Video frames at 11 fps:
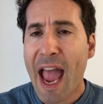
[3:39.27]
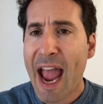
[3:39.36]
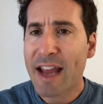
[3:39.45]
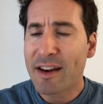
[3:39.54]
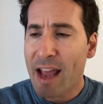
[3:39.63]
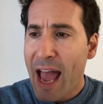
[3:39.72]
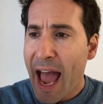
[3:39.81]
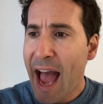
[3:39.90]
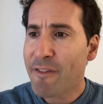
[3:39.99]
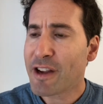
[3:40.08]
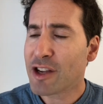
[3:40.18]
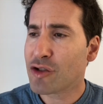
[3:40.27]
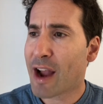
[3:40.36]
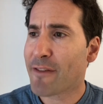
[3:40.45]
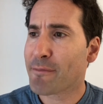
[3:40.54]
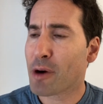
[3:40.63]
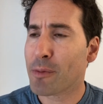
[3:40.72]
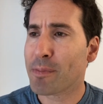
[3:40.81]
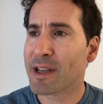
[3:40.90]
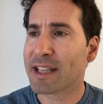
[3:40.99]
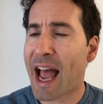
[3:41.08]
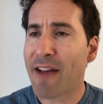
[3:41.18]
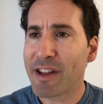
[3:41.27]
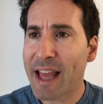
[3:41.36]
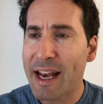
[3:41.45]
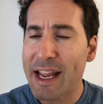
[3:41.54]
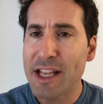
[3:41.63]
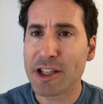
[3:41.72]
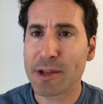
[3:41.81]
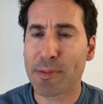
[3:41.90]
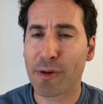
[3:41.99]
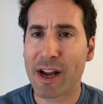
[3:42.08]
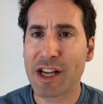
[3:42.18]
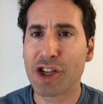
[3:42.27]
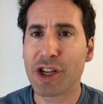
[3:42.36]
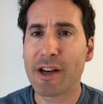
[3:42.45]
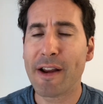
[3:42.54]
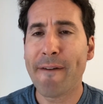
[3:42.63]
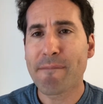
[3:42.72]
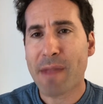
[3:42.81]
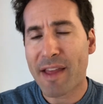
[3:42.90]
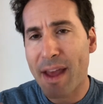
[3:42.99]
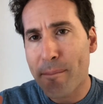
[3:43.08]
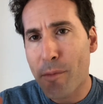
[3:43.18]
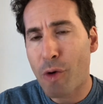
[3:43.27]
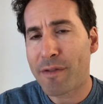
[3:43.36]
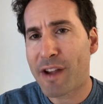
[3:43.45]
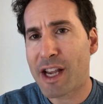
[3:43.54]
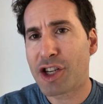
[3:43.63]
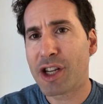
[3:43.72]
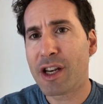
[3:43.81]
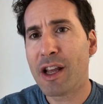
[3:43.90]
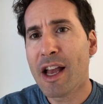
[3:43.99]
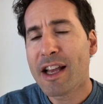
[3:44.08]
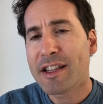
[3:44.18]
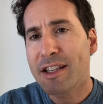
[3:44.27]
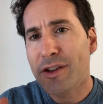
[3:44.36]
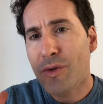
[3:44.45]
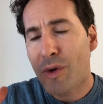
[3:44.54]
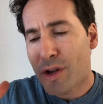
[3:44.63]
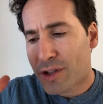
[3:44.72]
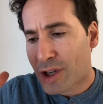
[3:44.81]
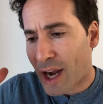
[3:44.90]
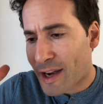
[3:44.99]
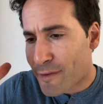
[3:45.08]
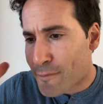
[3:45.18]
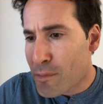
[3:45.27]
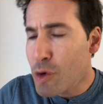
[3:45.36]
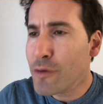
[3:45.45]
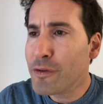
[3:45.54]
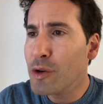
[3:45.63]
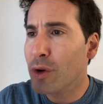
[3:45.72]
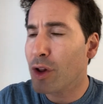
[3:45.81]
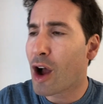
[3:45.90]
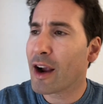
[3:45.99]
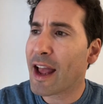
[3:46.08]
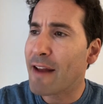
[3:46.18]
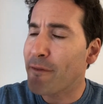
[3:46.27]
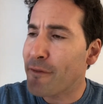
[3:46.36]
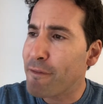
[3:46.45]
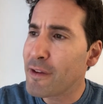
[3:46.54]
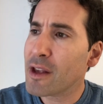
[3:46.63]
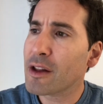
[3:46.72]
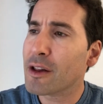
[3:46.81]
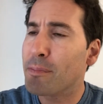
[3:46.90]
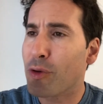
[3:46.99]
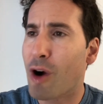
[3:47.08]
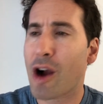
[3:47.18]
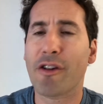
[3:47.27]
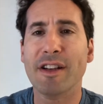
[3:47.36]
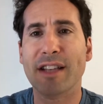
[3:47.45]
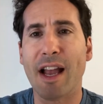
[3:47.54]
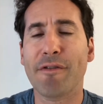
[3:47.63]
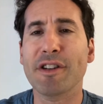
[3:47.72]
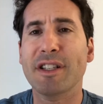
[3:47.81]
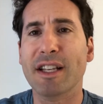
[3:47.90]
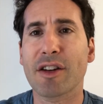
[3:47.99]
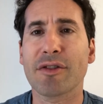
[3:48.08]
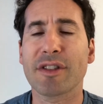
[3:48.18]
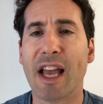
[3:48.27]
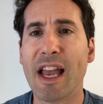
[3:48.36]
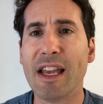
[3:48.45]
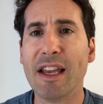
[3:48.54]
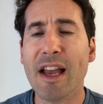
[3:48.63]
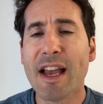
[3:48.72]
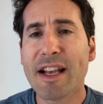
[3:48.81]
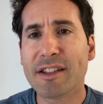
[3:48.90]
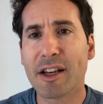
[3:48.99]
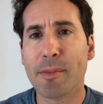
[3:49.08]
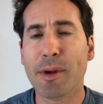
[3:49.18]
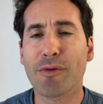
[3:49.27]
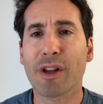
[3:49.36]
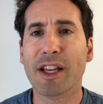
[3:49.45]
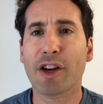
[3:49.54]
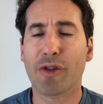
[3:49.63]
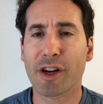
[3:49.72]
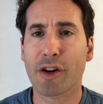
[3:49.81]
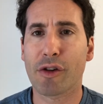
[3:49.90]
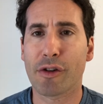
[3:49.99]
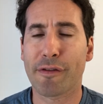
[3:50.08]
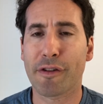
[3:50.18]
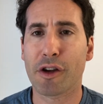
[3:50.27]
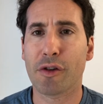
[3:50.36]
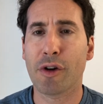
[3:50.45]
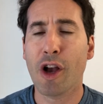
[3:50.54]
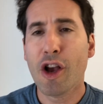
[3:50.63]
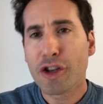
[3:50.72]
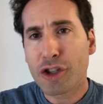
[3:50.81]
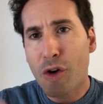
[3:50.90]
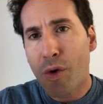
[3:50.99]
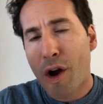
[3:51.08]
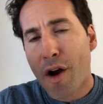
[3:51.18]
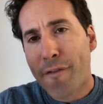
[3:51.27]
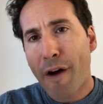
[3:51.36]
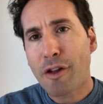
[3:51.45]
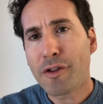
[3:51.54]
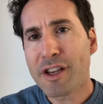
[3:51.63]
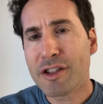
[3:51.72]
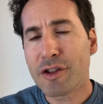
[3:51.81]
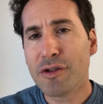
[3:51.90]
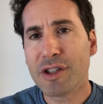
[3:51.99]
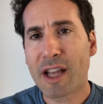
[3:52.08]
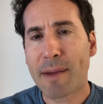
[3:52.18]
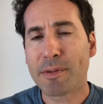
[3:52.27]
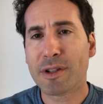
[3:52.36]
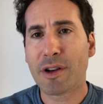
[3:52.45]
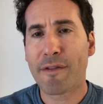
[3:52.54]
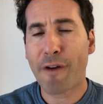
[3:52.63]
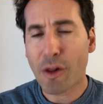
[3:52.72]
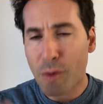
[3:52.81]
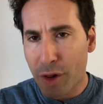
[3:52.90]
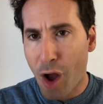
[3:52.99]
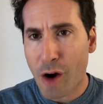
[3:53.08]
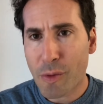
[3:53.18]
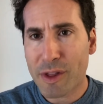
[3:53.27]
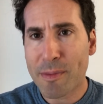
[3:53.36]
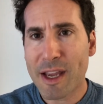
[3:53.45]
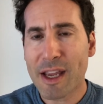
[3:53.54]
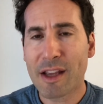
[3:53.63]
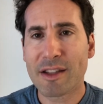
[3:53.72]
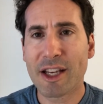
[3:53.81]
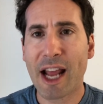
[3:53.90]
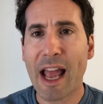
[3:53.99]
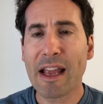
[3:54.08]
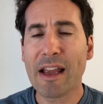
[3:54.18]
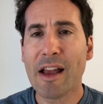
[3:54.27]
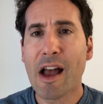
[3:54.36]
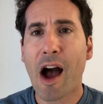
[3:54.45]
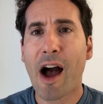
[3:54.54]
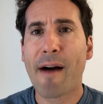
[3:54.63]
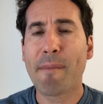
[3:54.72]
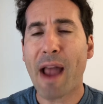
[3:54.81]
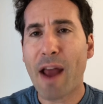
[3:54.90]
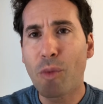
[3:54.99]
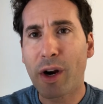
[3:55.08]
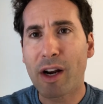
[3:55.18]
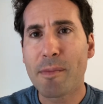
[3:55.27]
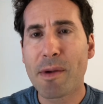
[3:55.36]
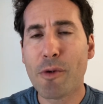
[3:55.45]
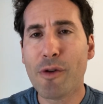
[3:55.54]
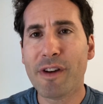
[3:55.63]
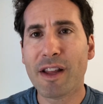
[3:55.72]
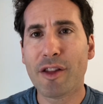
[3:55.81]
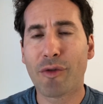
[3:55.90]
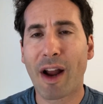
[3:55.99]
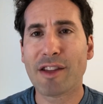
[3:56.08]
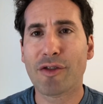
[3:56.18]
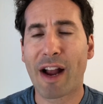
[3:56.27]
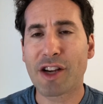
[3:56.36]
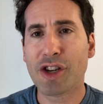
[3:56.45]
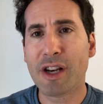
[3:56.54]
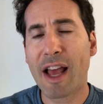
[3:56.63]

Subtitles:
And having a draft purpose, having that inspiration and that motivation to kind of move you along and feel progress every single day is going to be really critical for you. So follow these 2 steps, follow along with me today, and we're going to be moving in the right direction.